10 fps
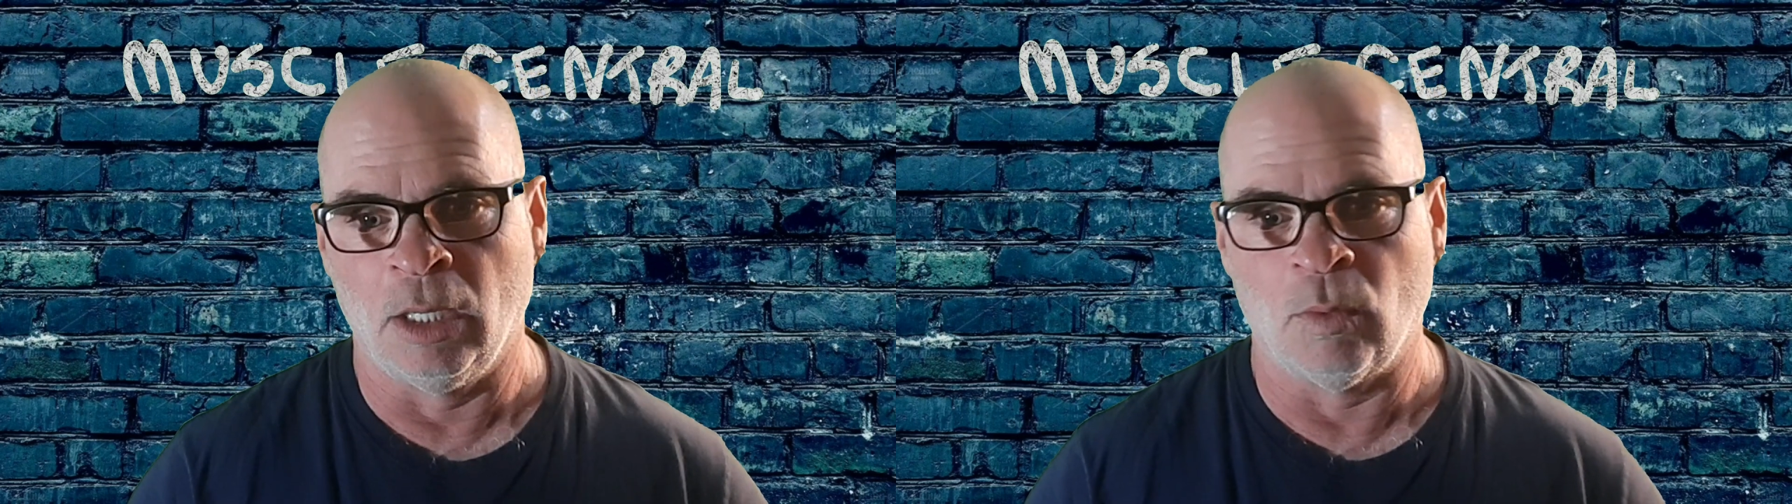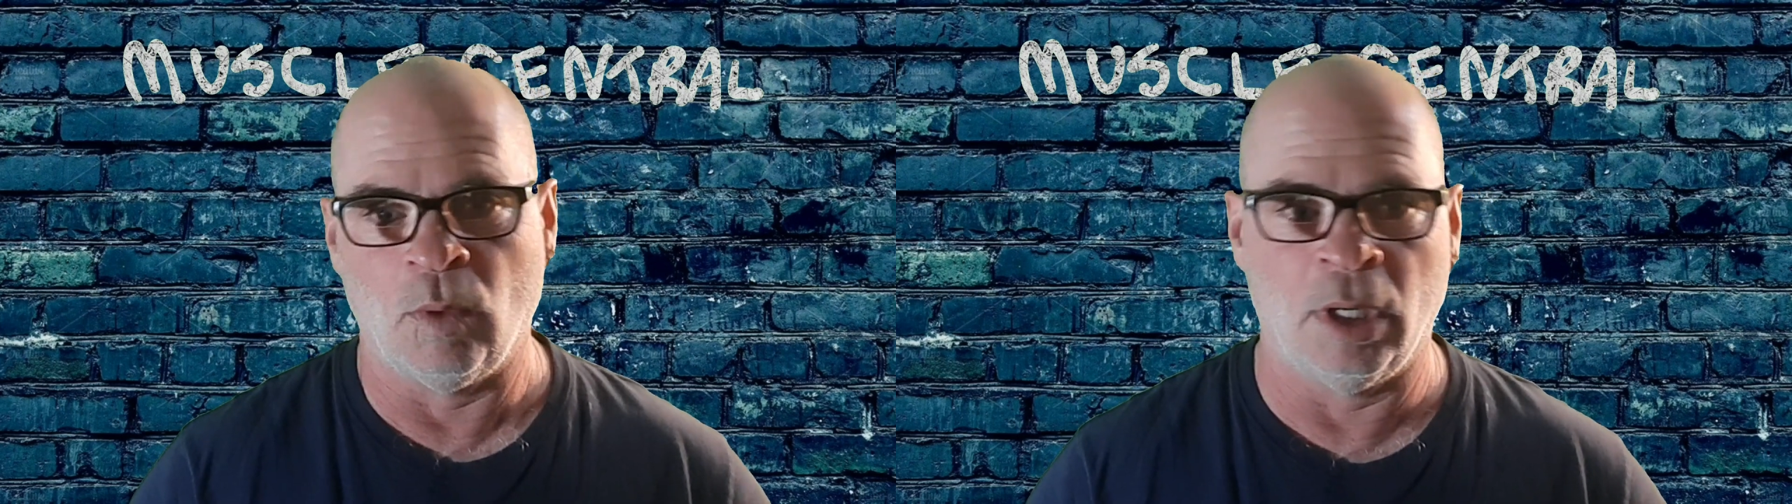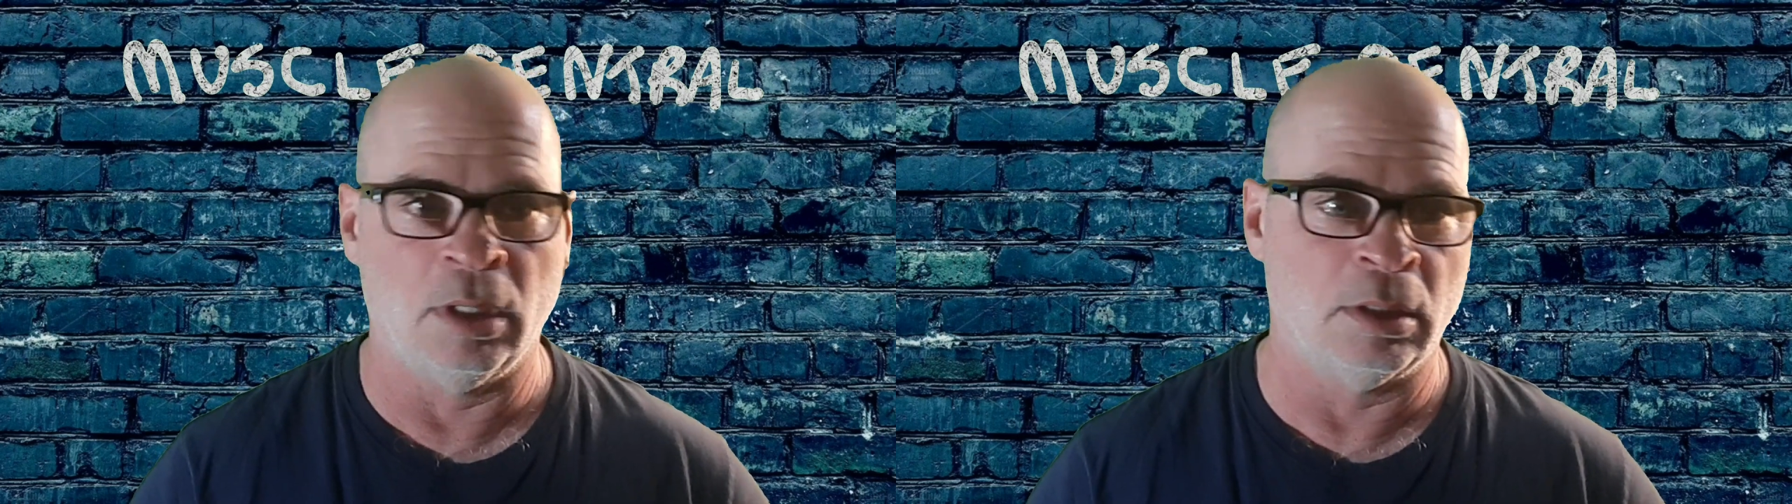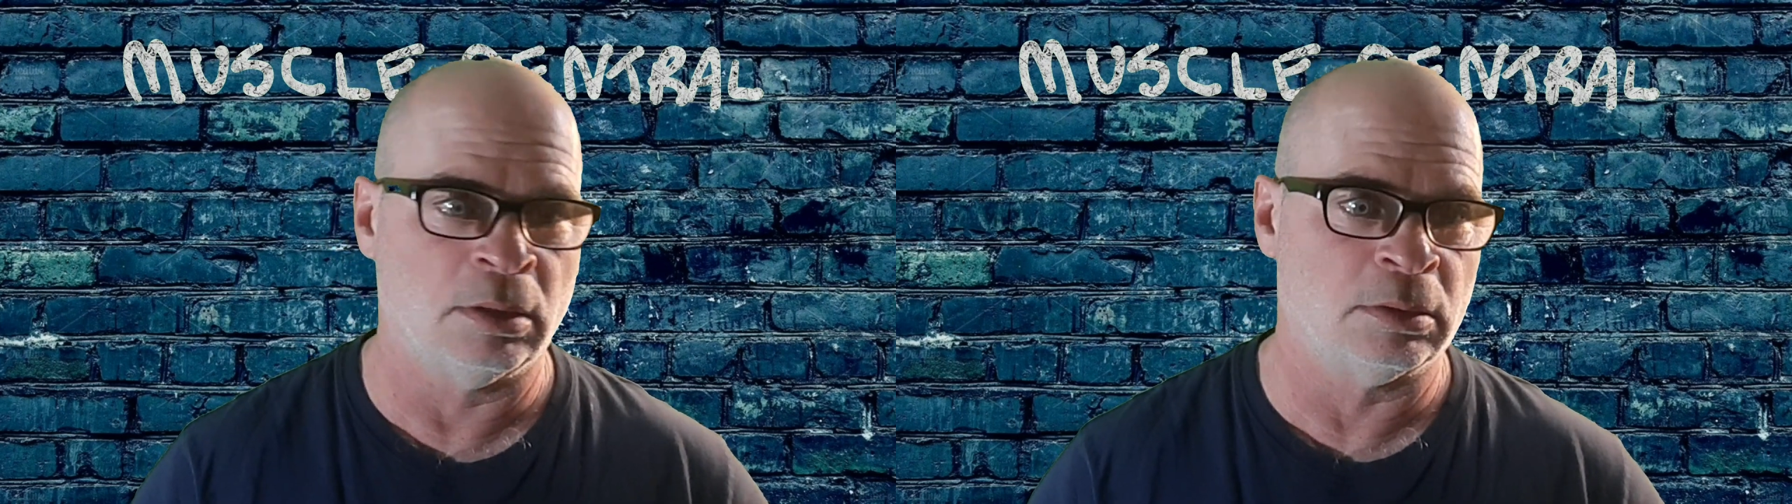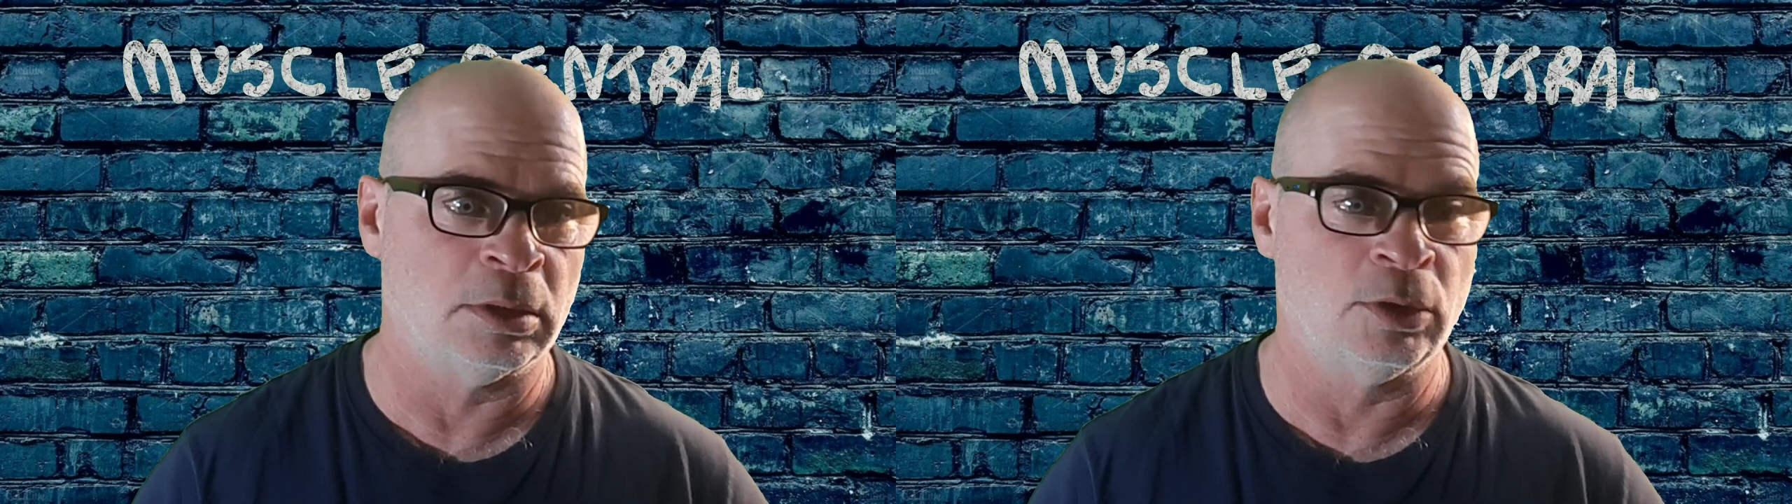
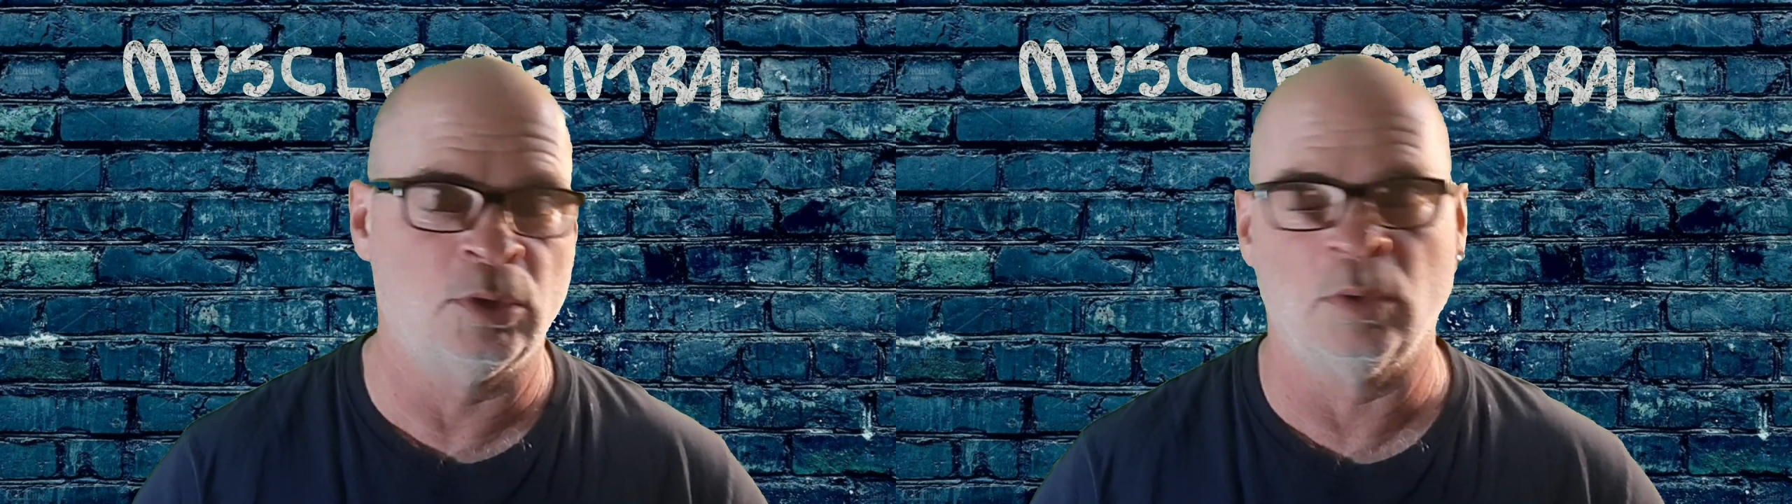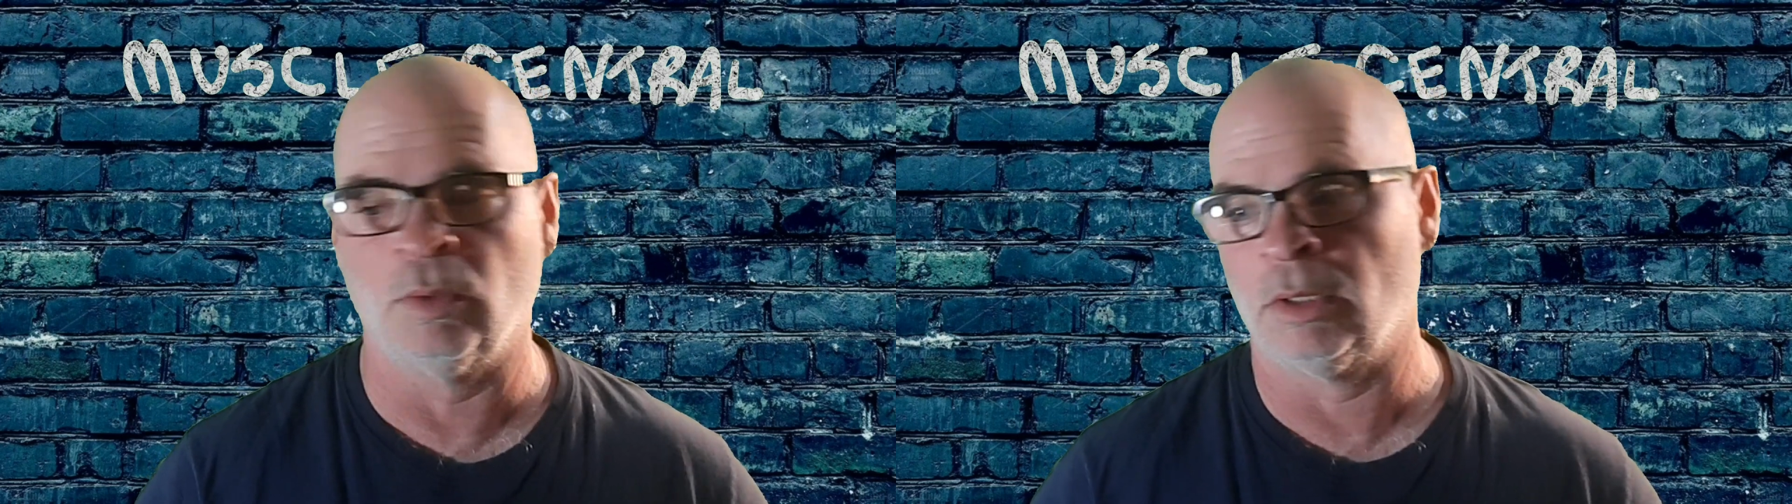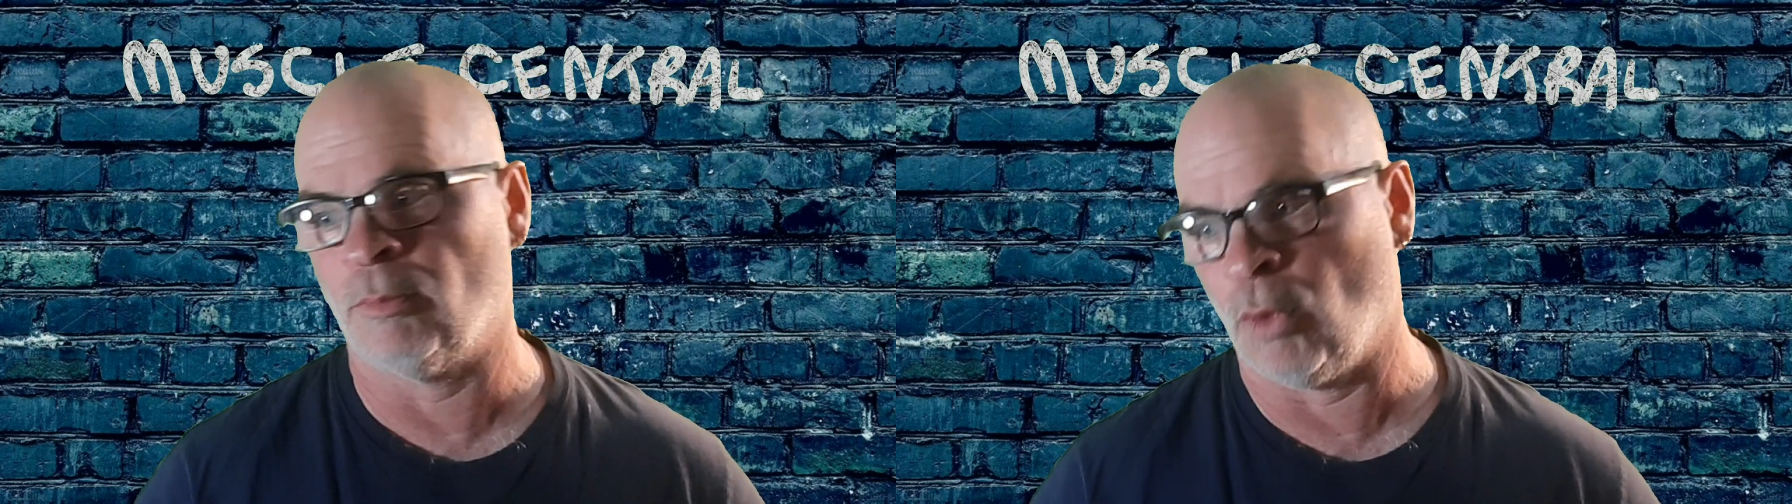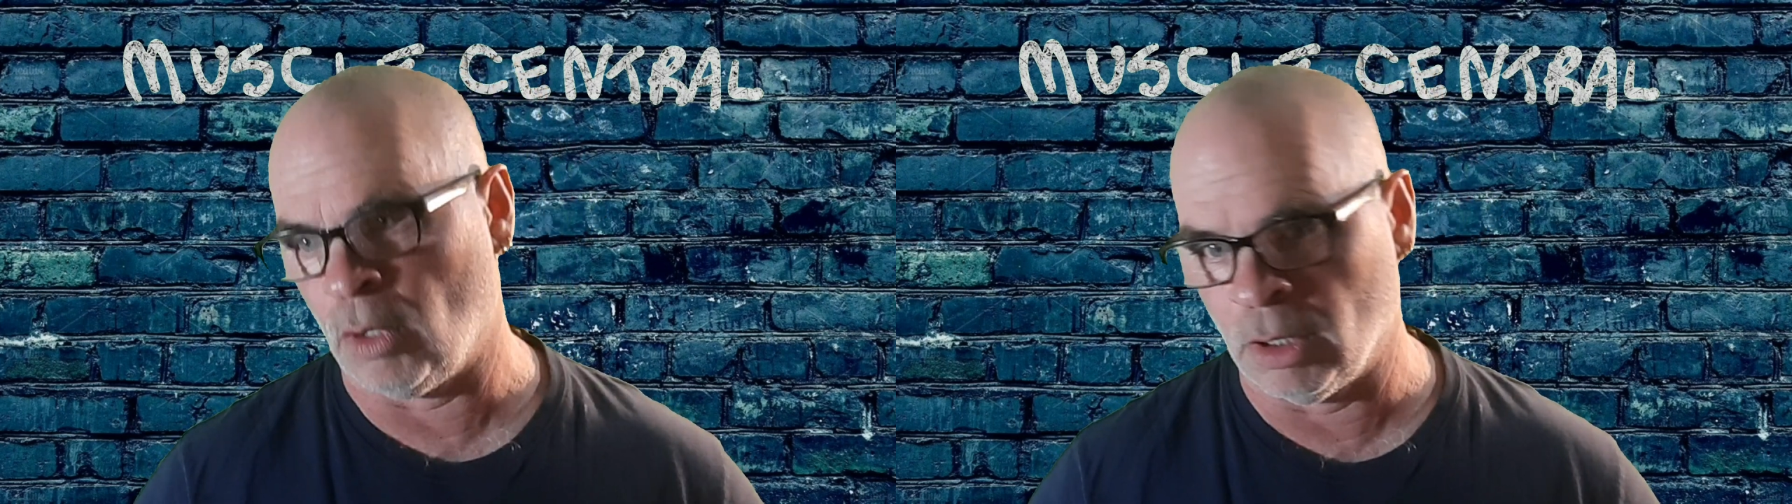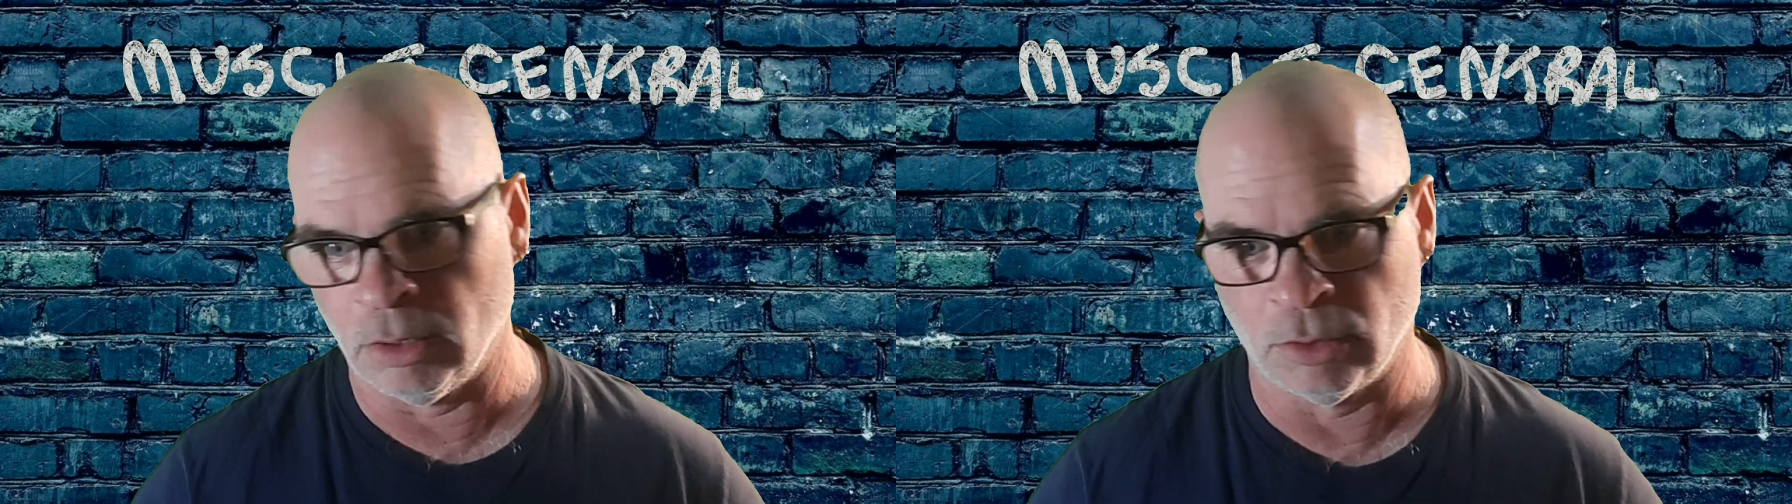well, they're doing
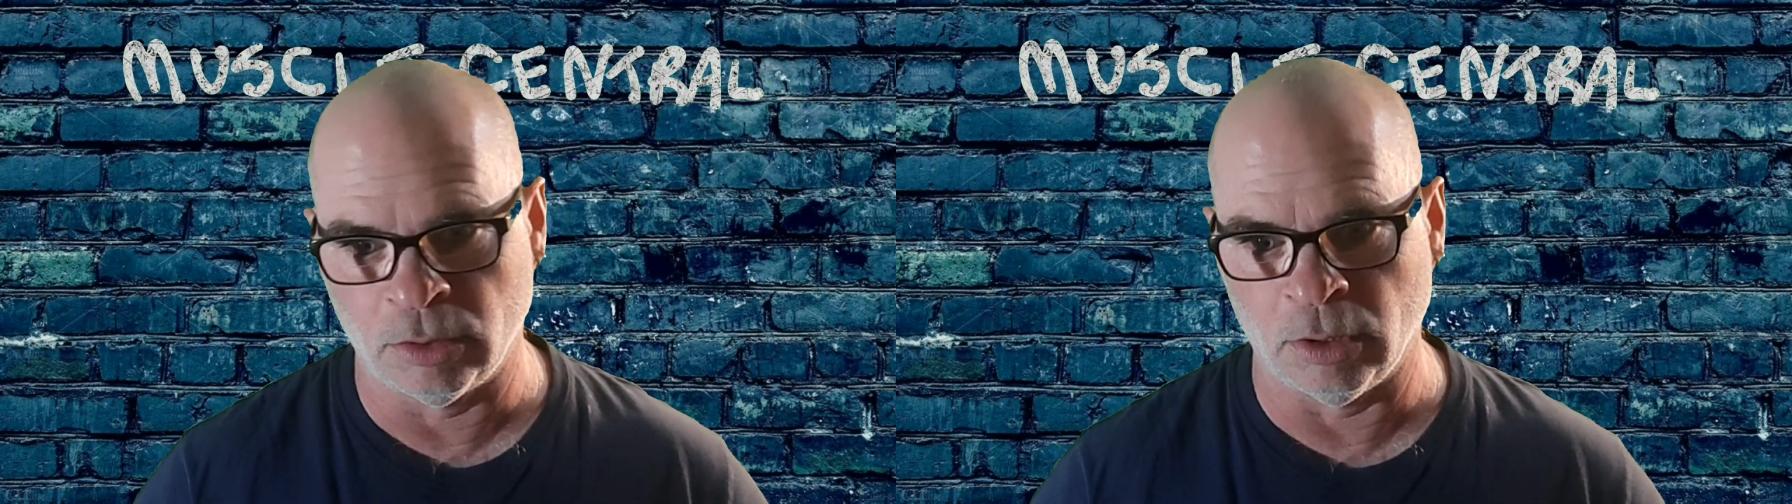more